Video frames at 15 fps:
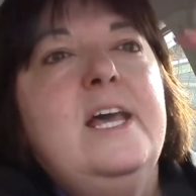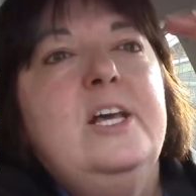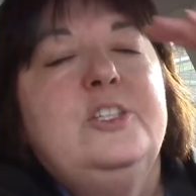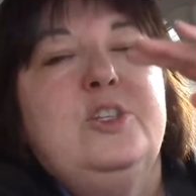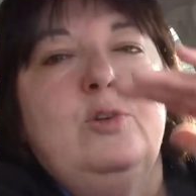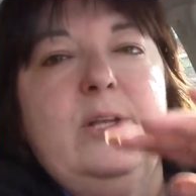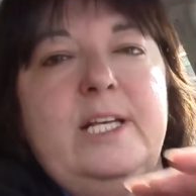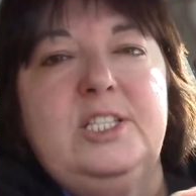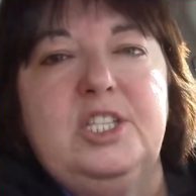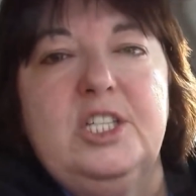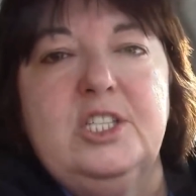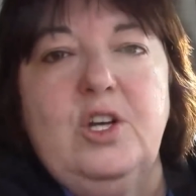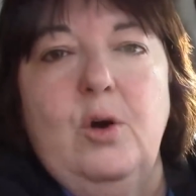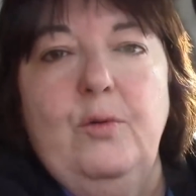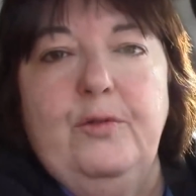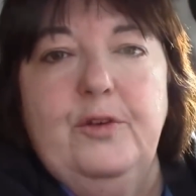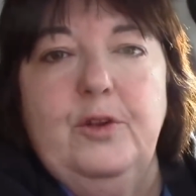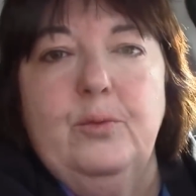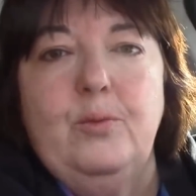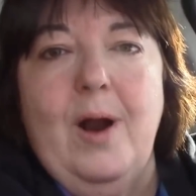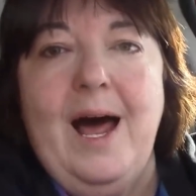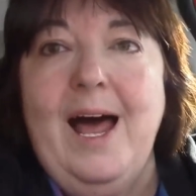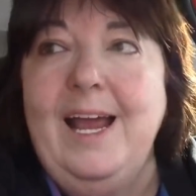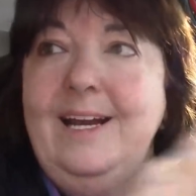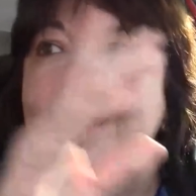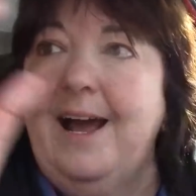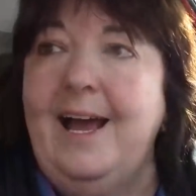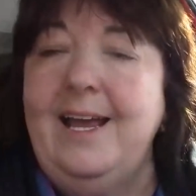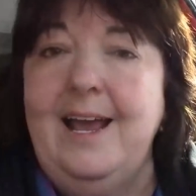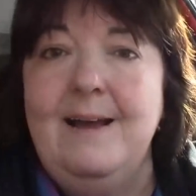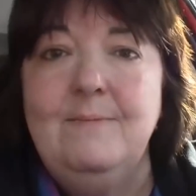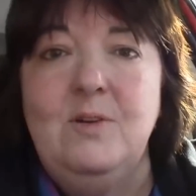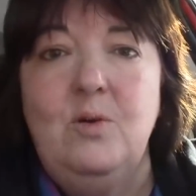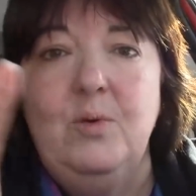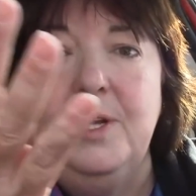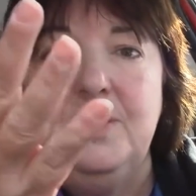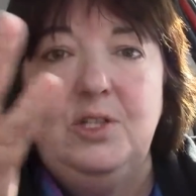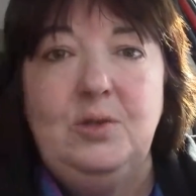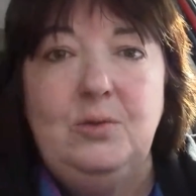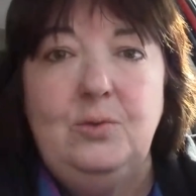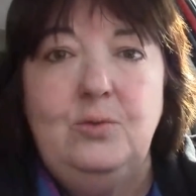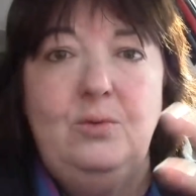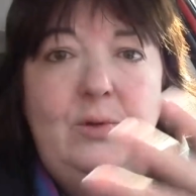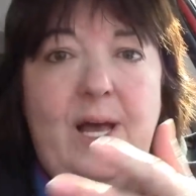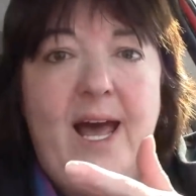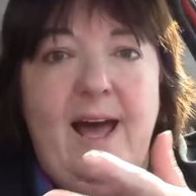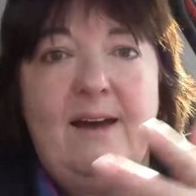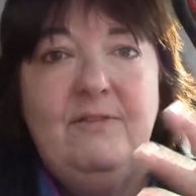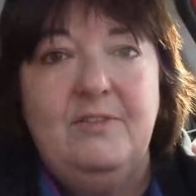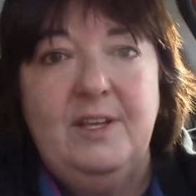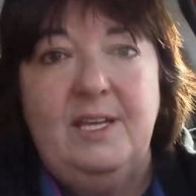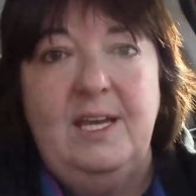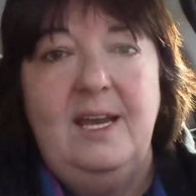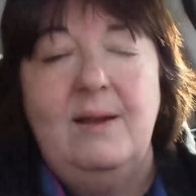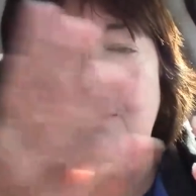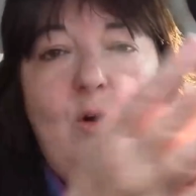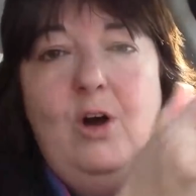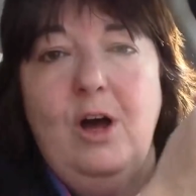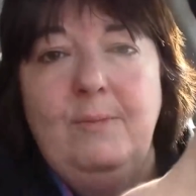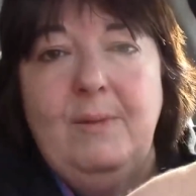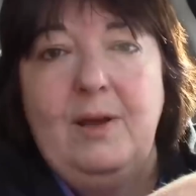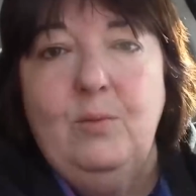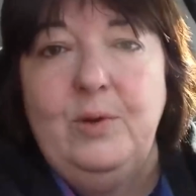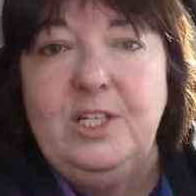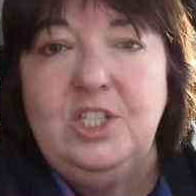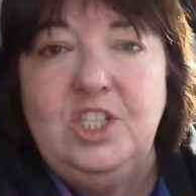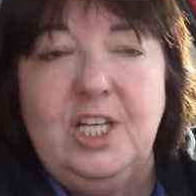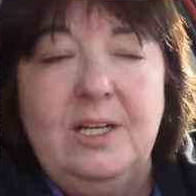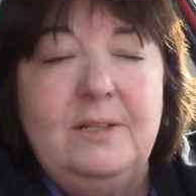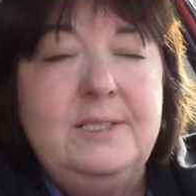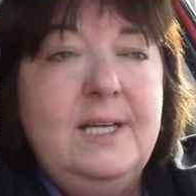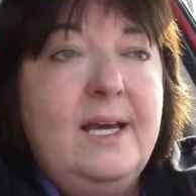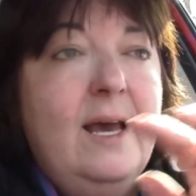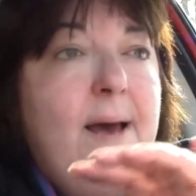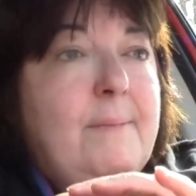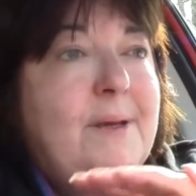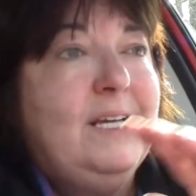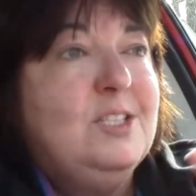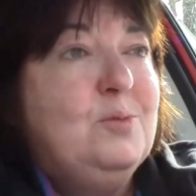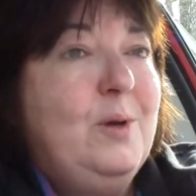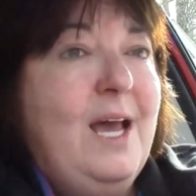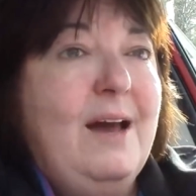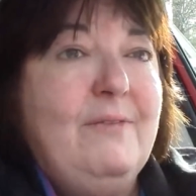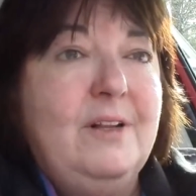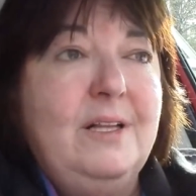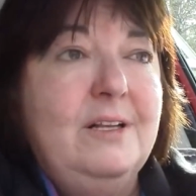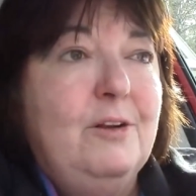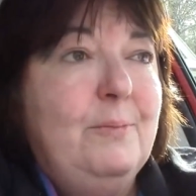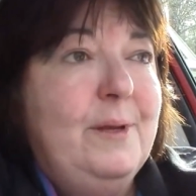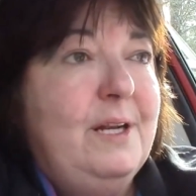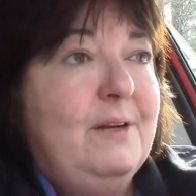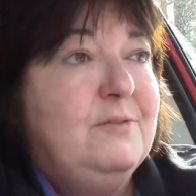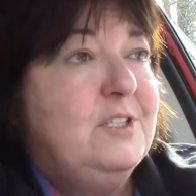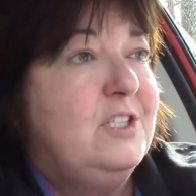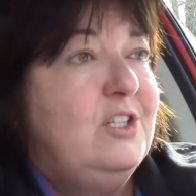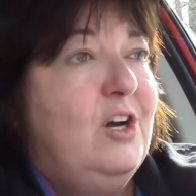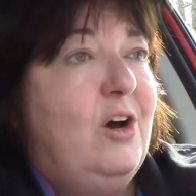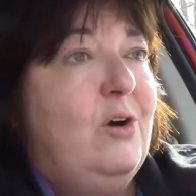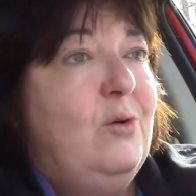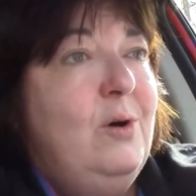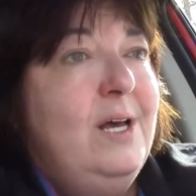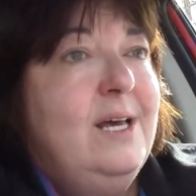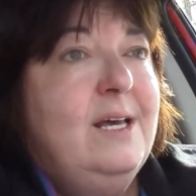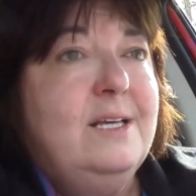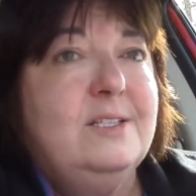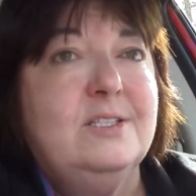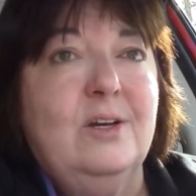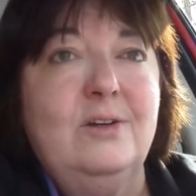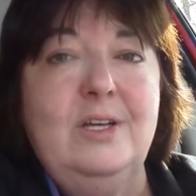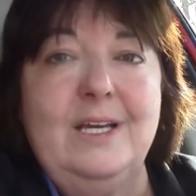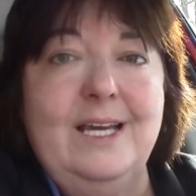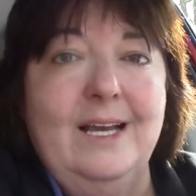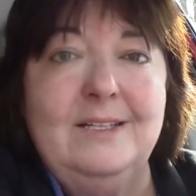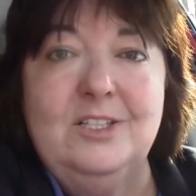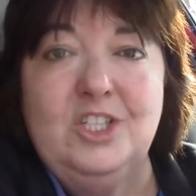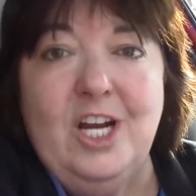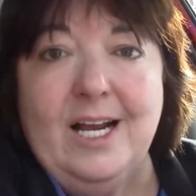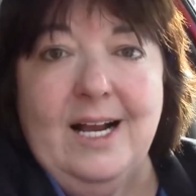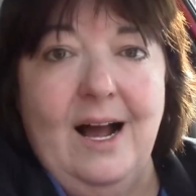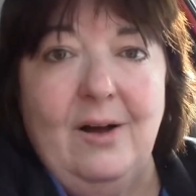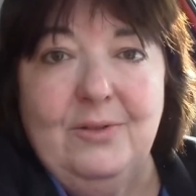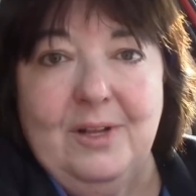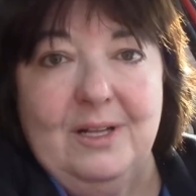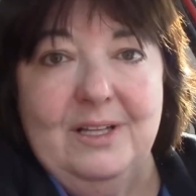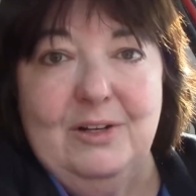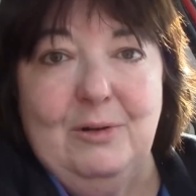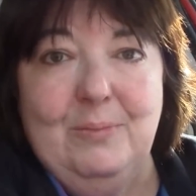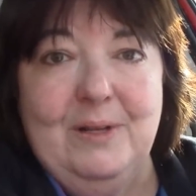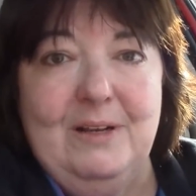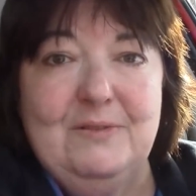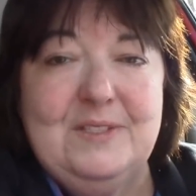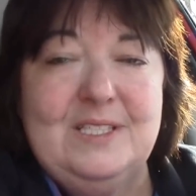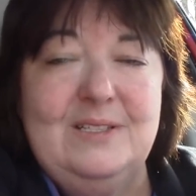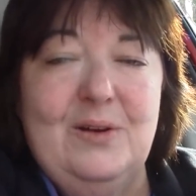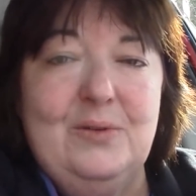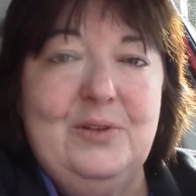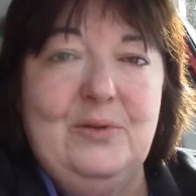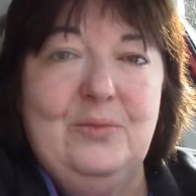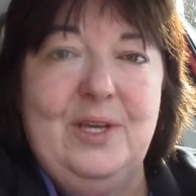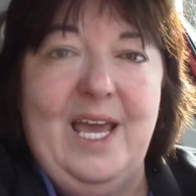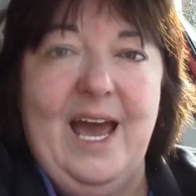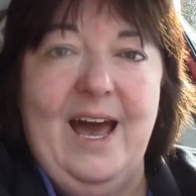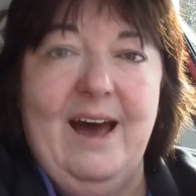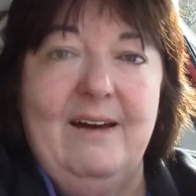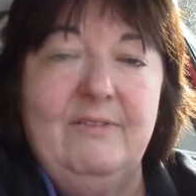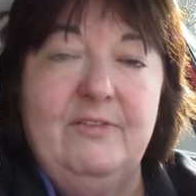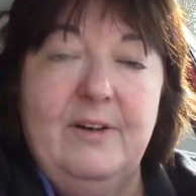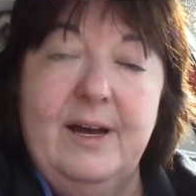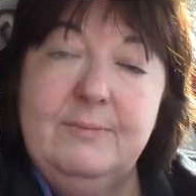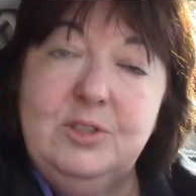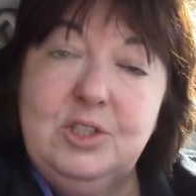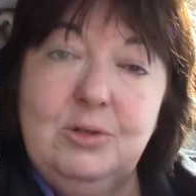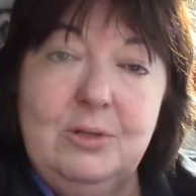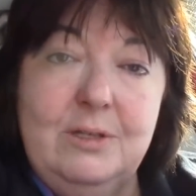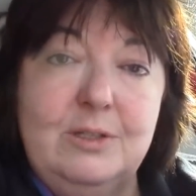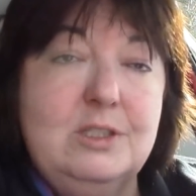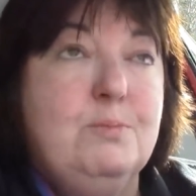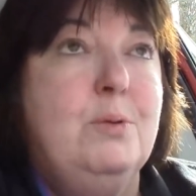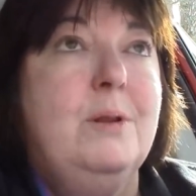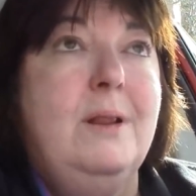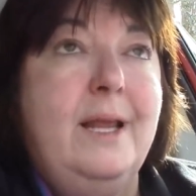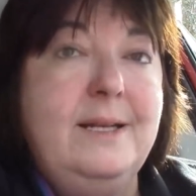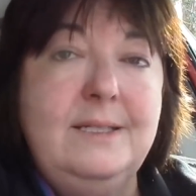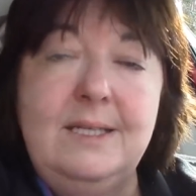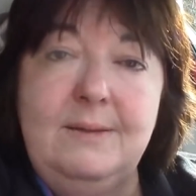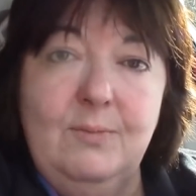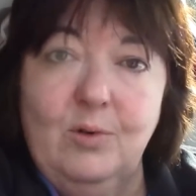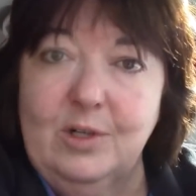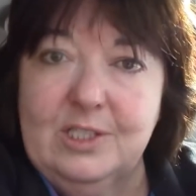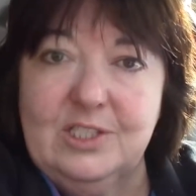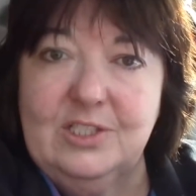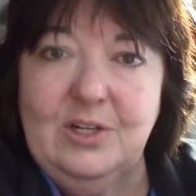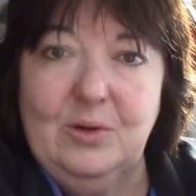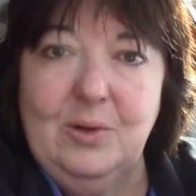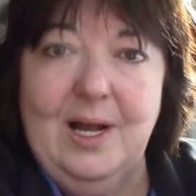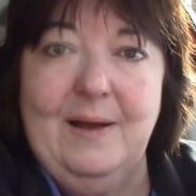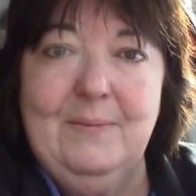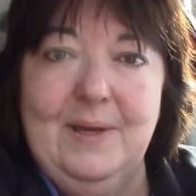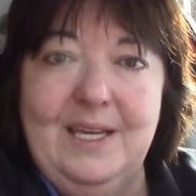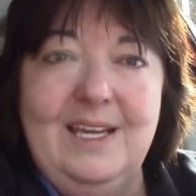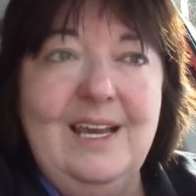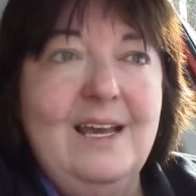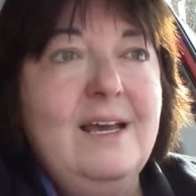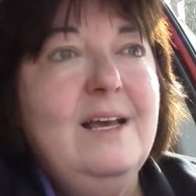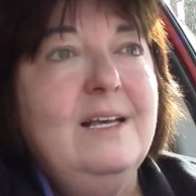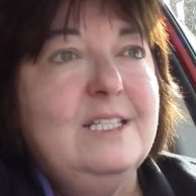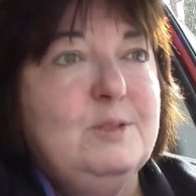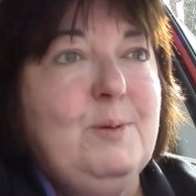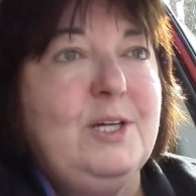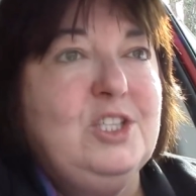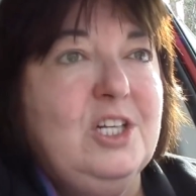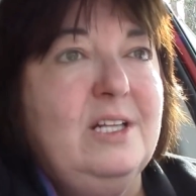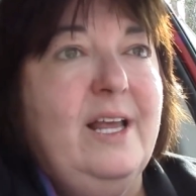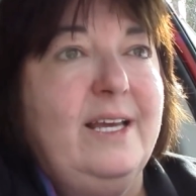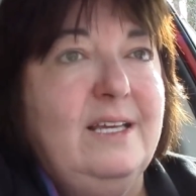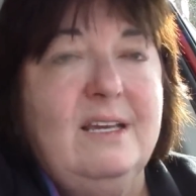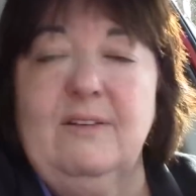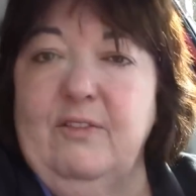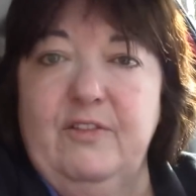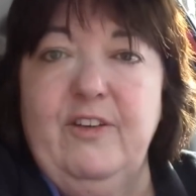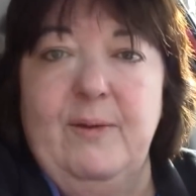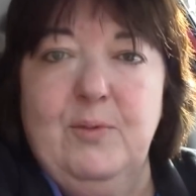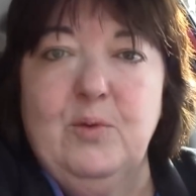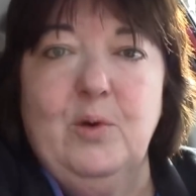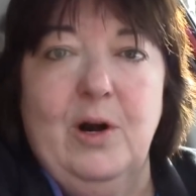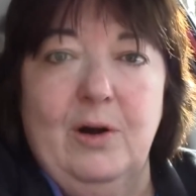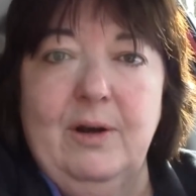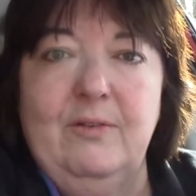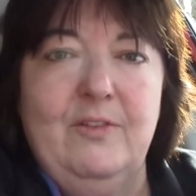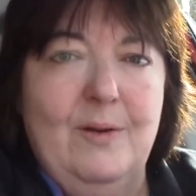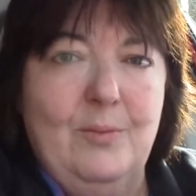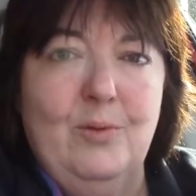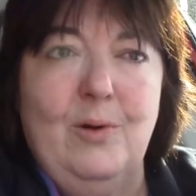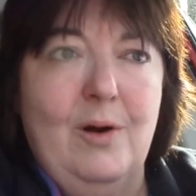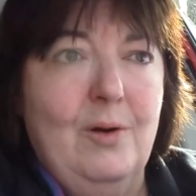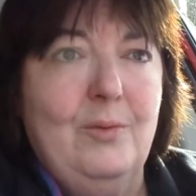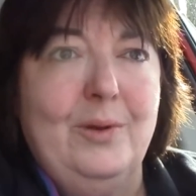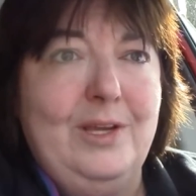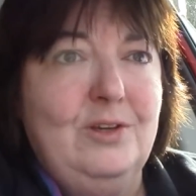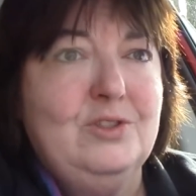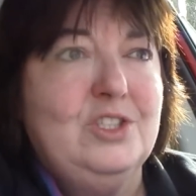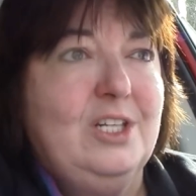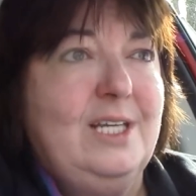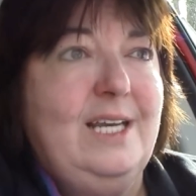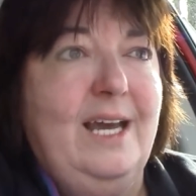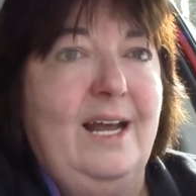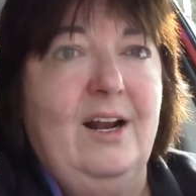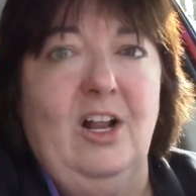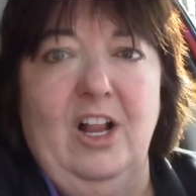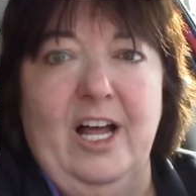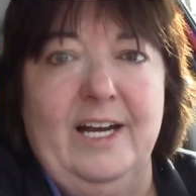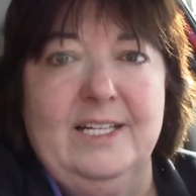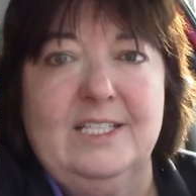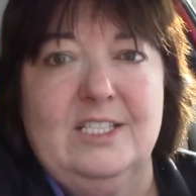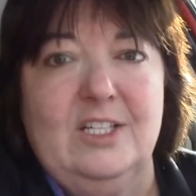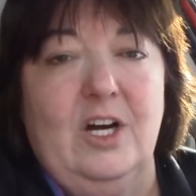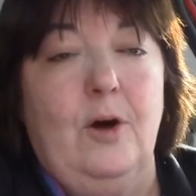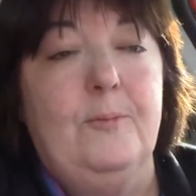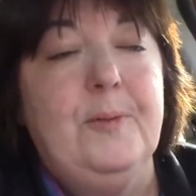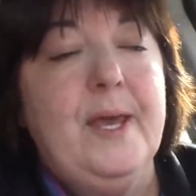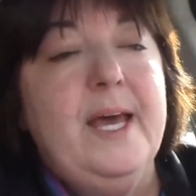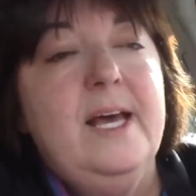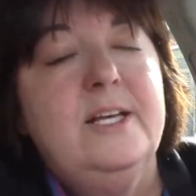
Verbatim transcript: So let's just go for the ride. I am going to have the camera on my windshield because we have a little bit of snow. So you can check out the little bit of snow that we have. I'm sure there's plenty more snow coming, especially like in February. February, we usually get a lot of snow.